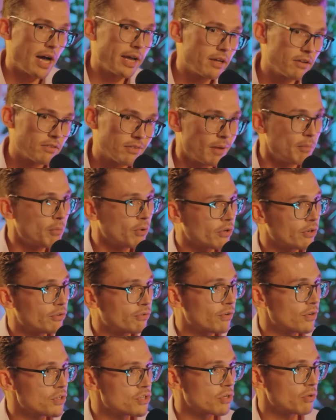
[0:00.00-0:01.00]
can double
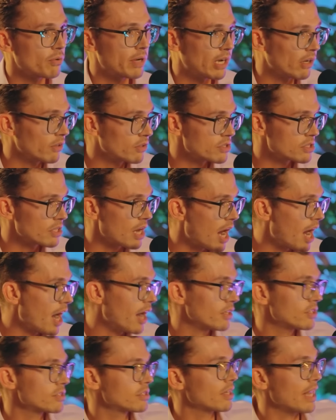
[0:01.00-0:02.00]
conversion rate. I'll just
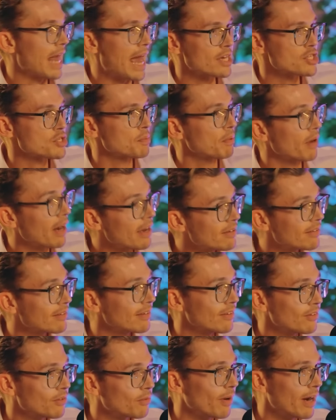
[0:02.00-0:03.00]
slash
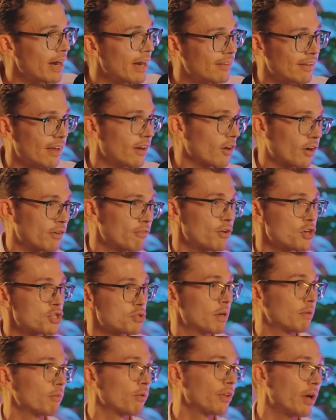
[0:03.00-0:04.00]
prices, right? And our conversion
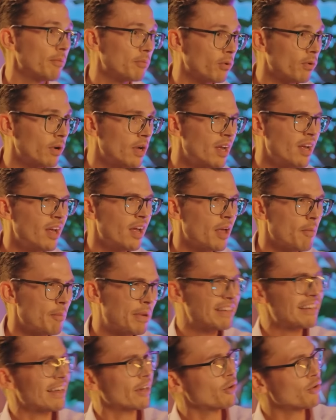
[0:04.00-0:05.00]
rate will double. Yeah. But
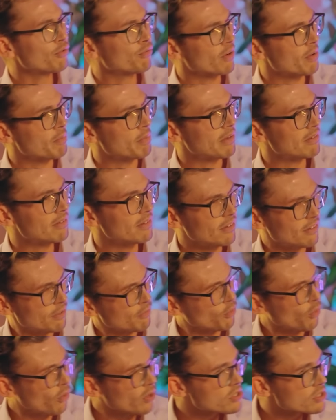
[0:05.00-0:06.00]
is that good for the business?
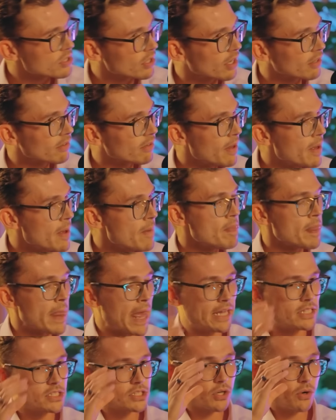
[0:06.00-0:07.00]
Of course not.
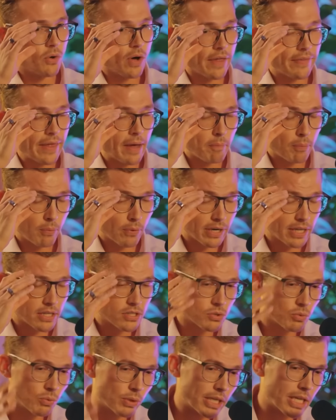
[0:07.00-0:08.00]
And so at that point,
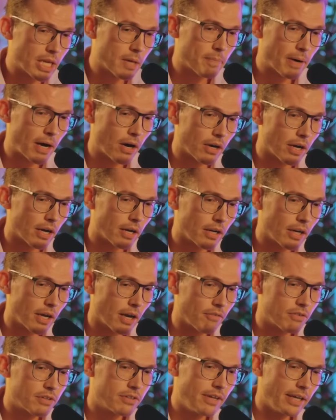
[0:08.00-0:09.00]
it's really about kind
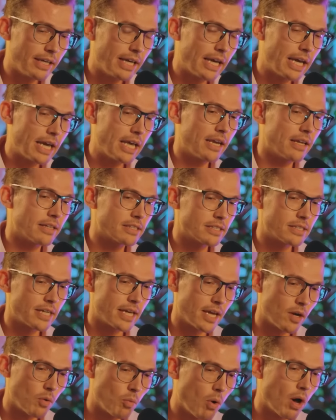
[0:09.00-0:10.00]
of digging in and
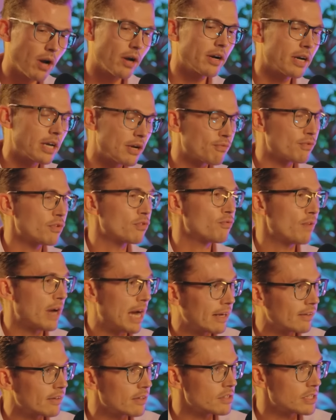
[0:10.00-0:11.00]
saying, what are the different
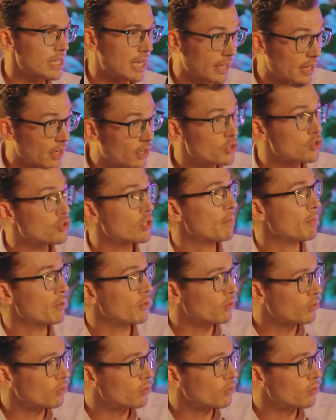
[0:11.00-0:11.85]
factors that can contribute,